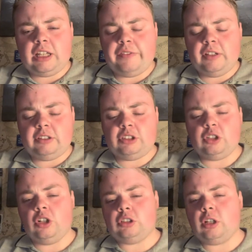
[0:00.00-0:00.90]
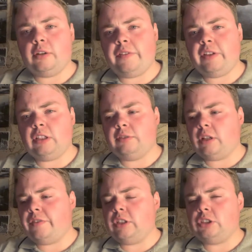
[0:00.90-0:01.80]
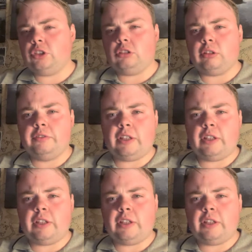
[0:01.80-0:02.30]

I think the shorts are. I think I think the shorts are.